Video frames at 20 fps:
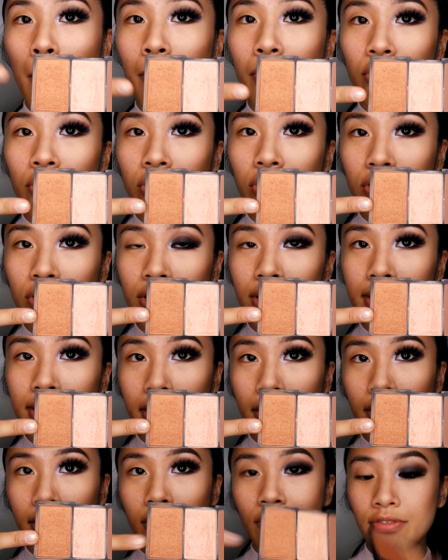
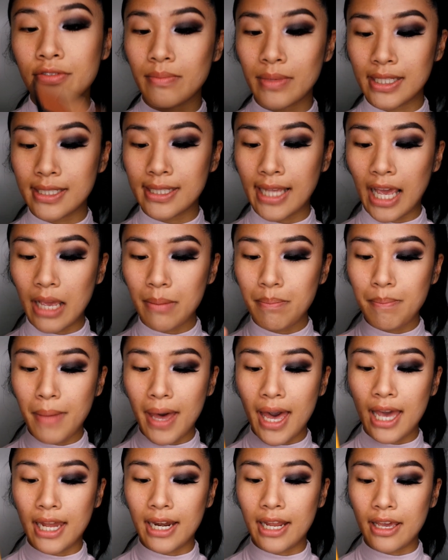bronzer from the same
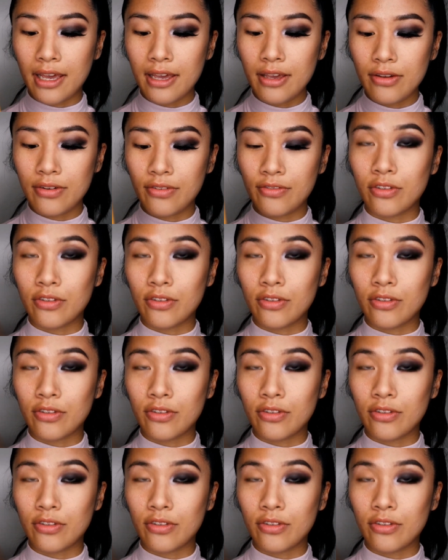palette